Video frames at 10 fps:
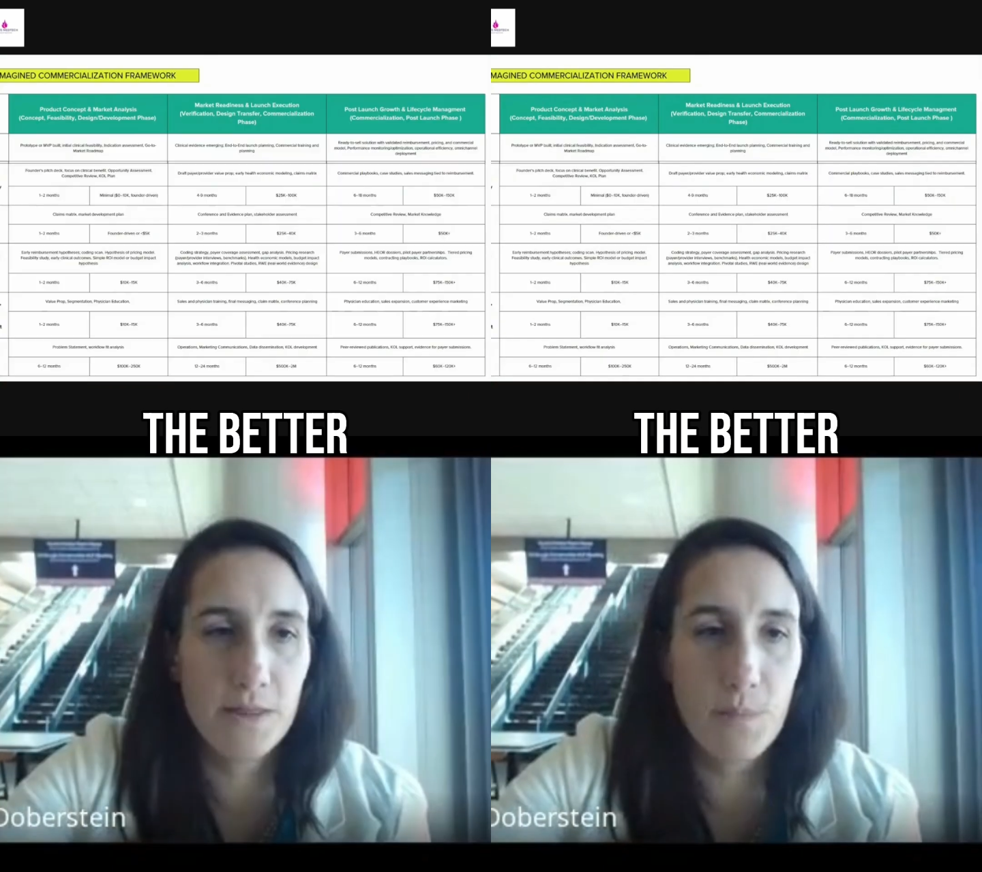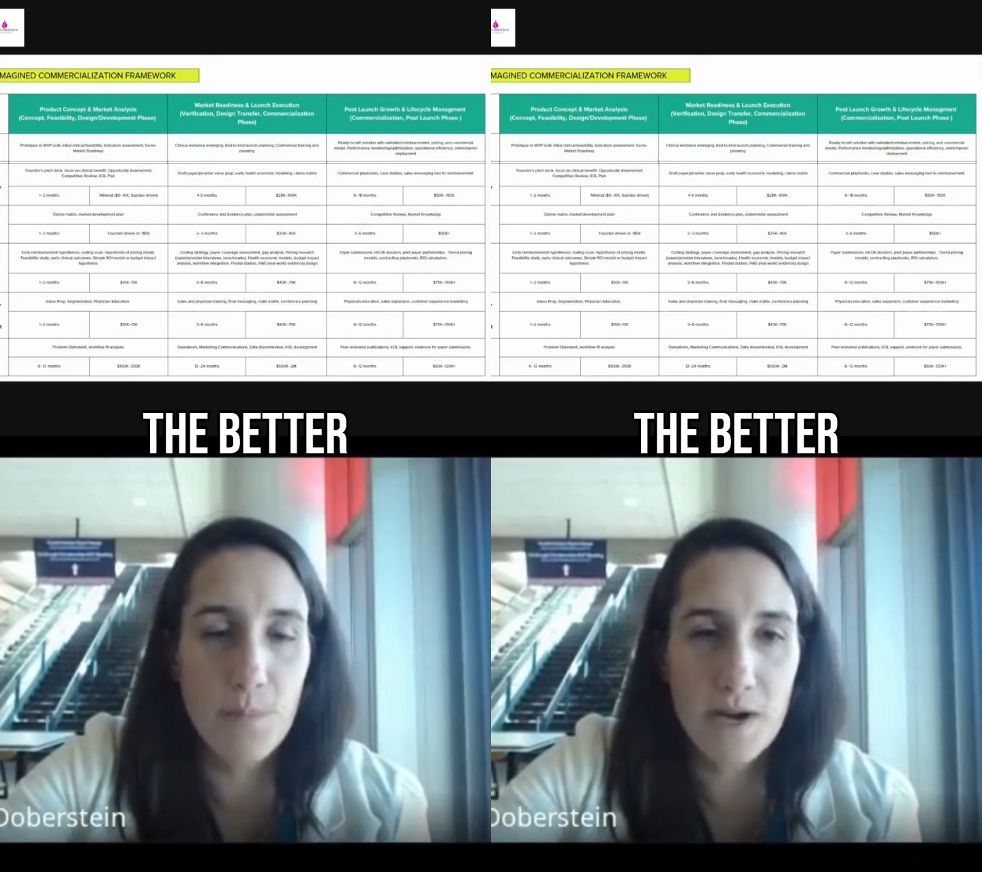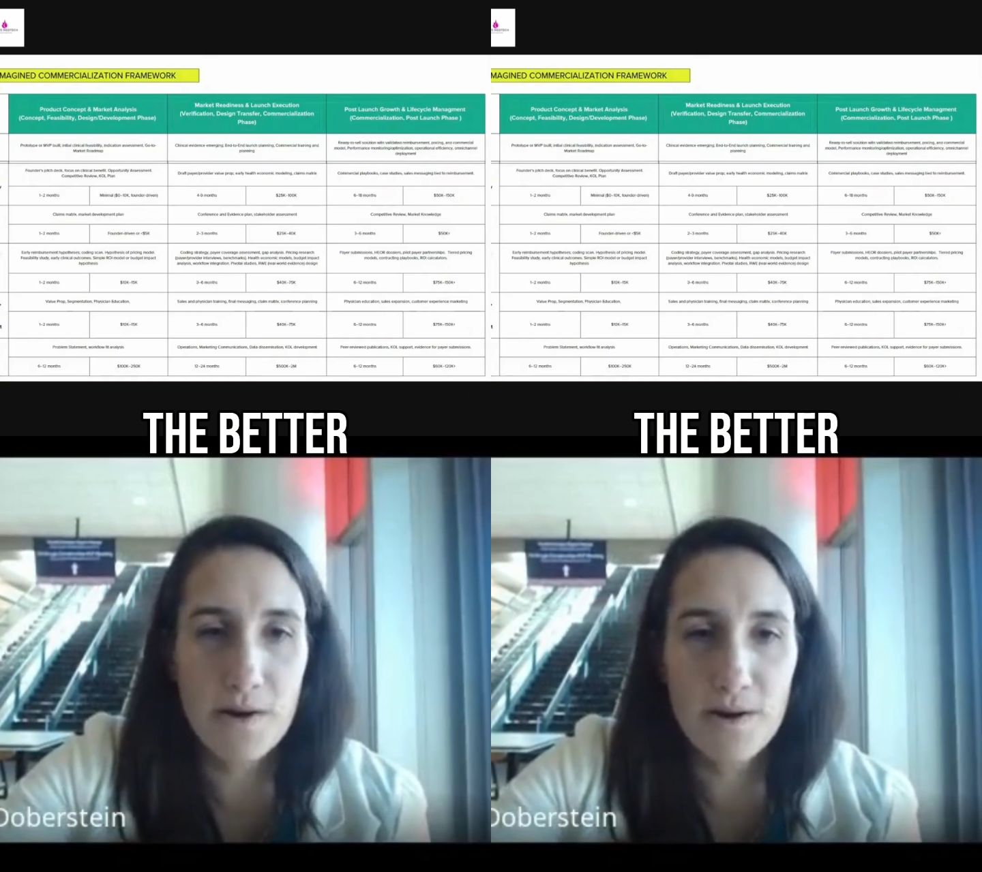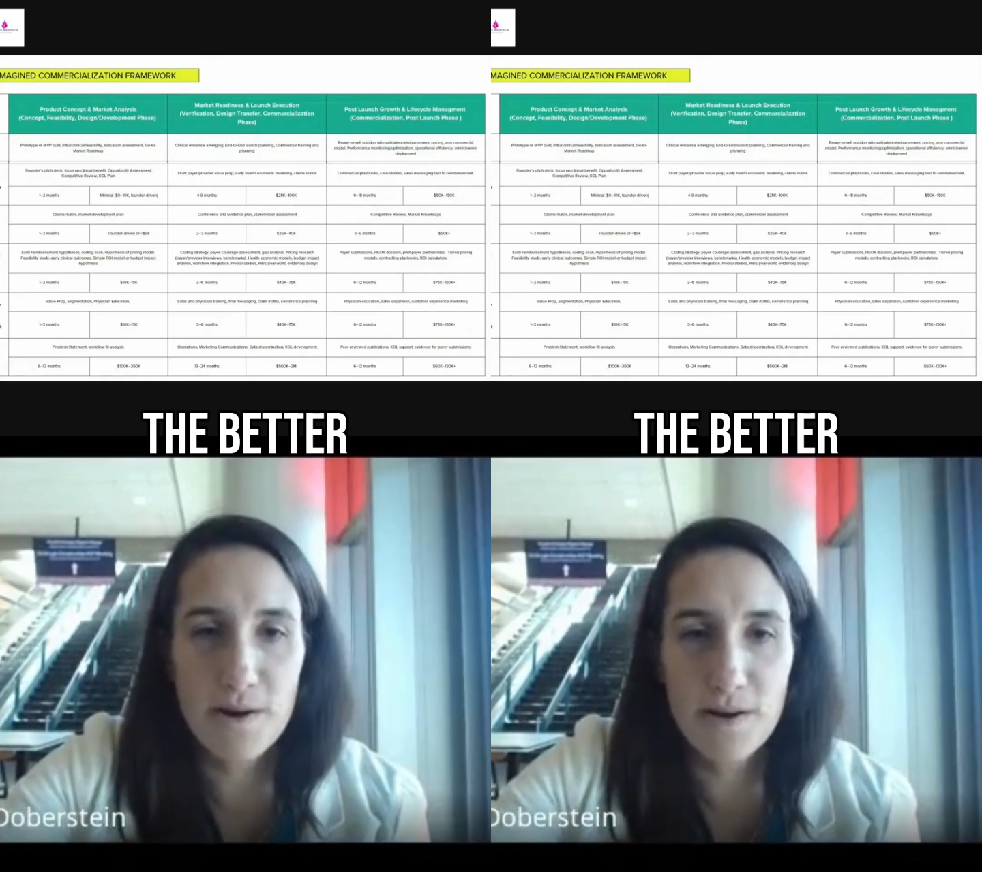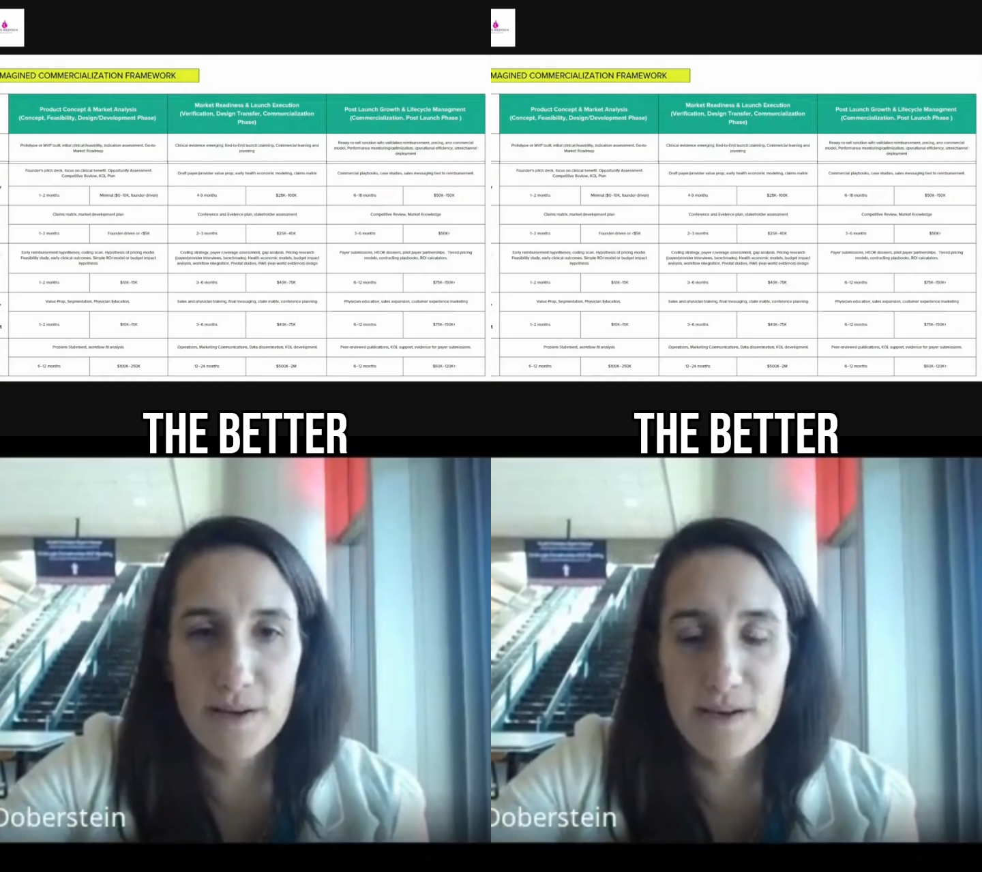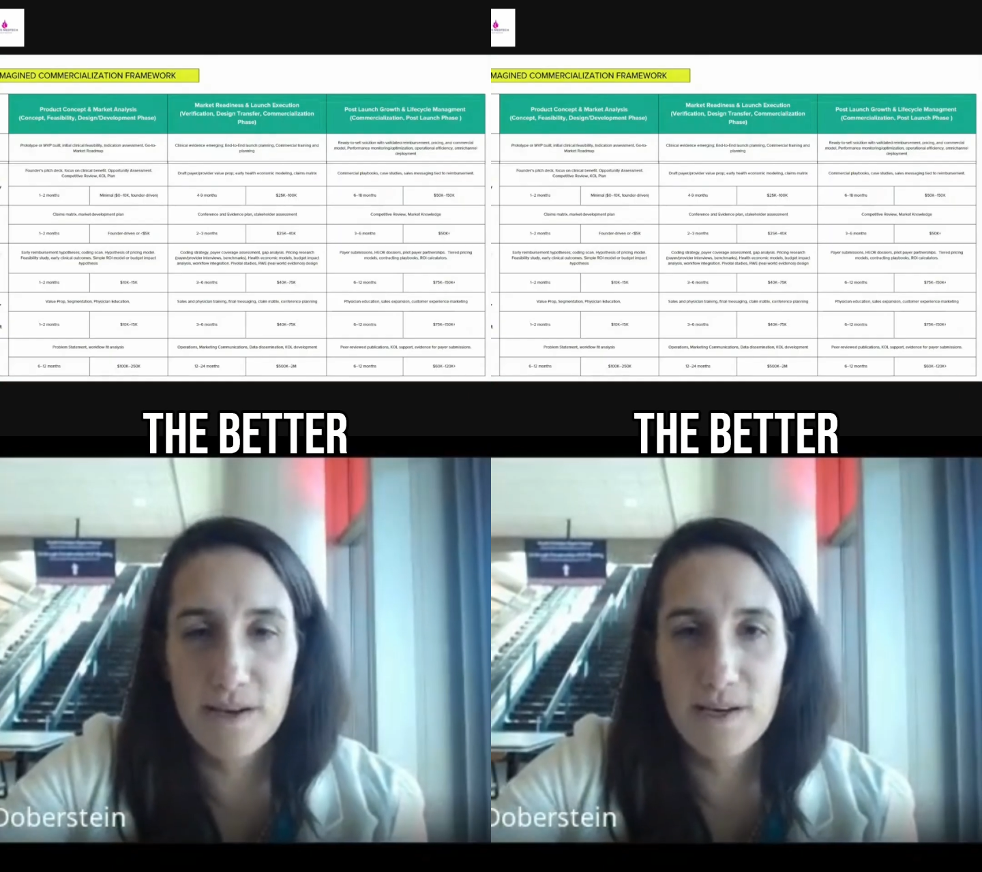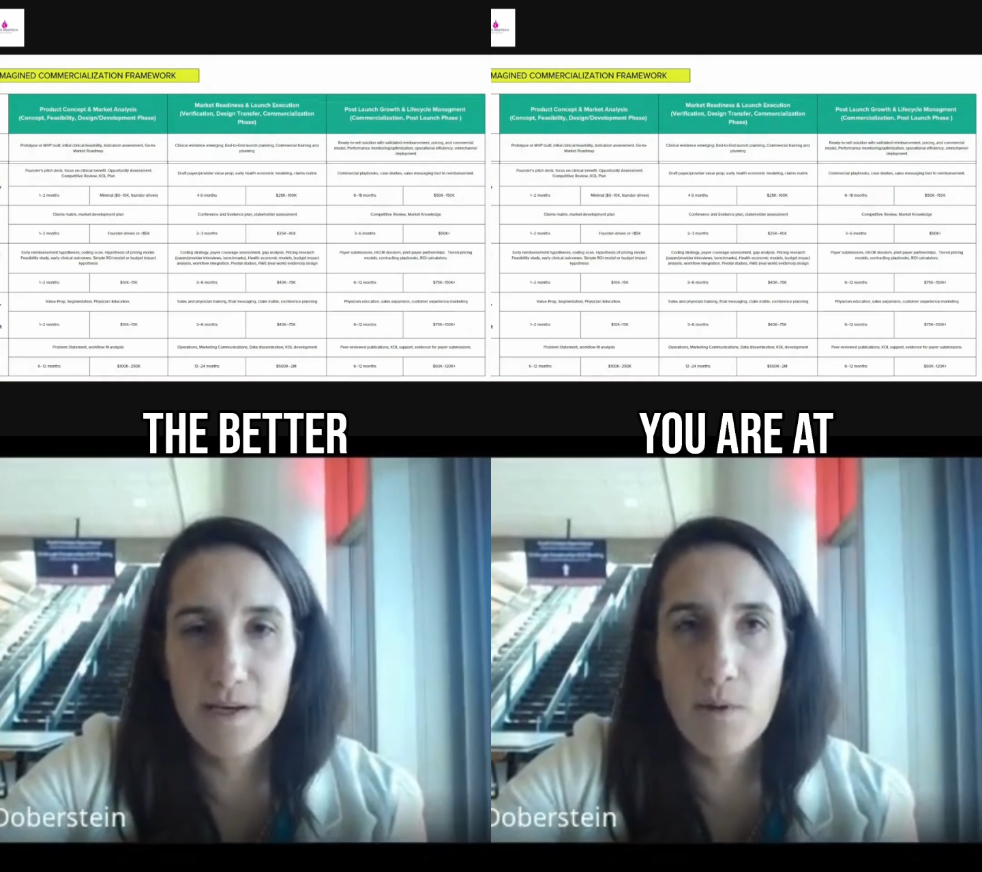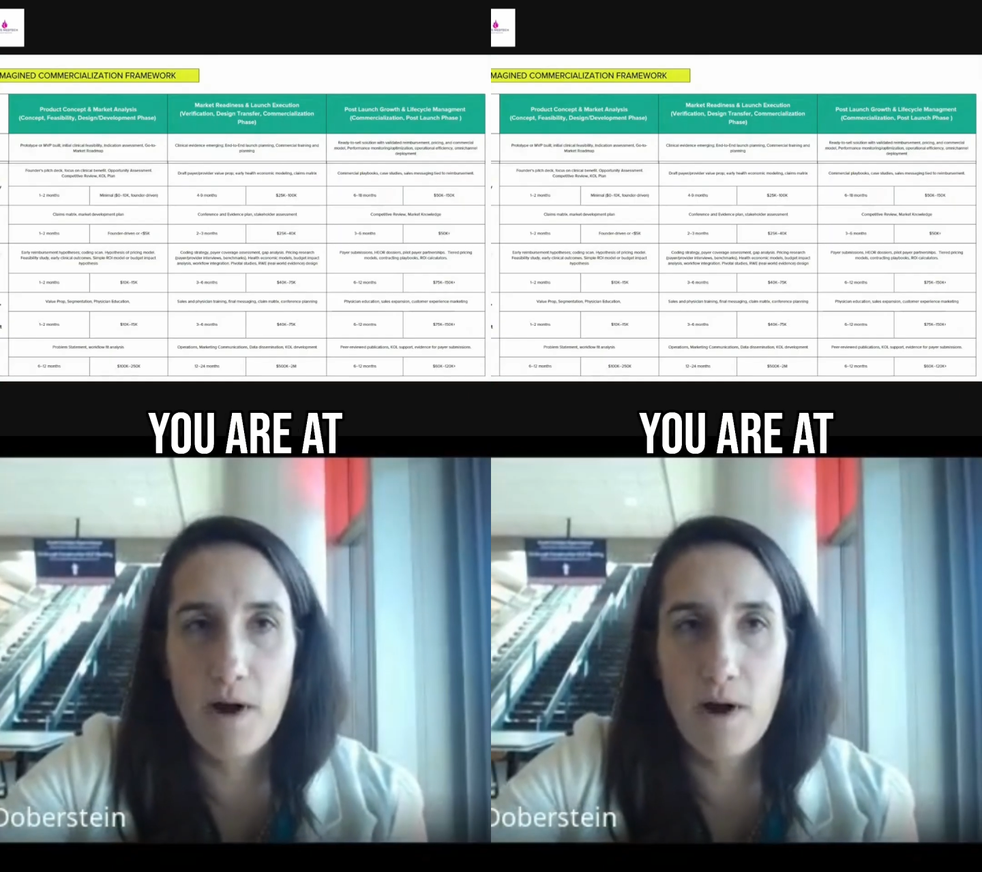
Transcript: The better you